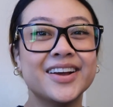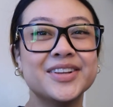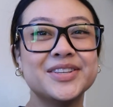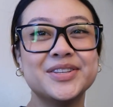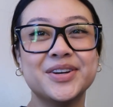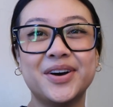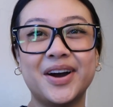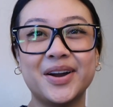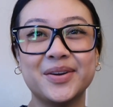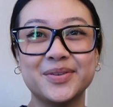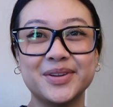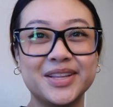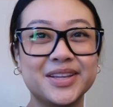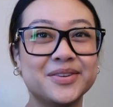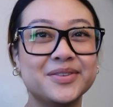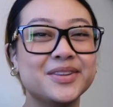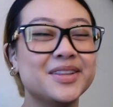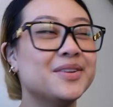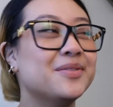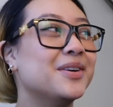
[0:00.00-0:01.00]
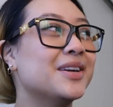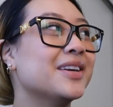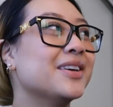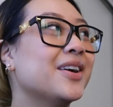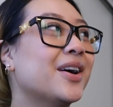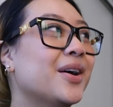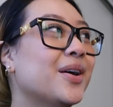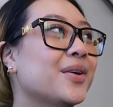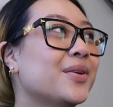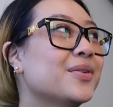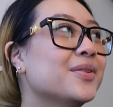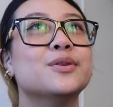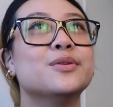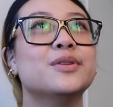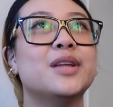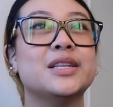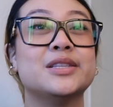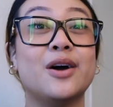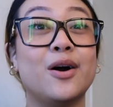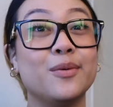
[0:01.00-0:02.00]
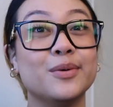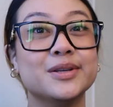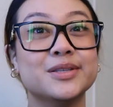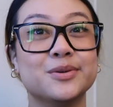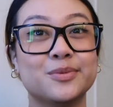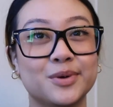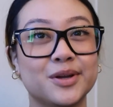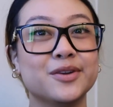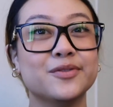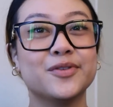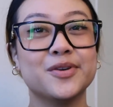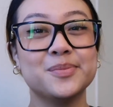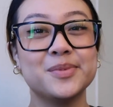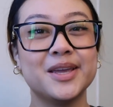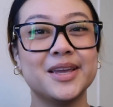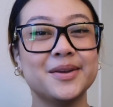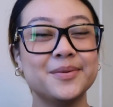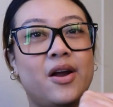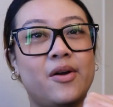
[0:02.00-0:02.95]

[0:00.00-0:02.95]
so I really want to go, so that's always a win for me.